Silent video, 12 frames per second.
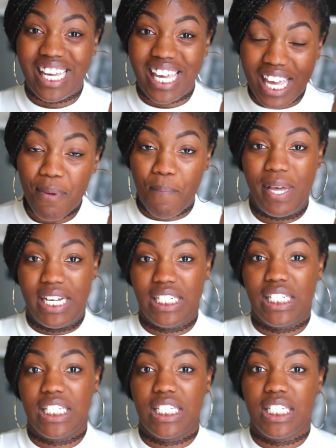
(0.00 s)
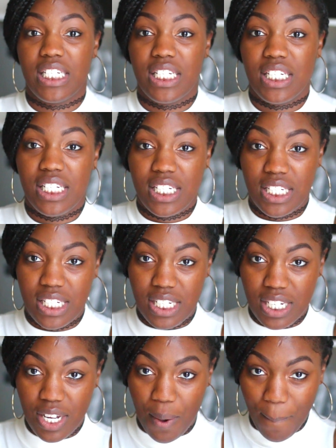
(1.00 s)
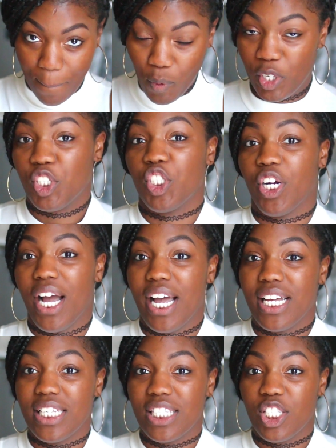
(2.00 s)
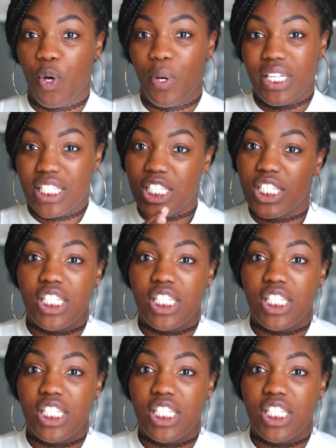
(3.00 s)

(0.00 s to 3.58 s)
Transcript: keep it moisturized so it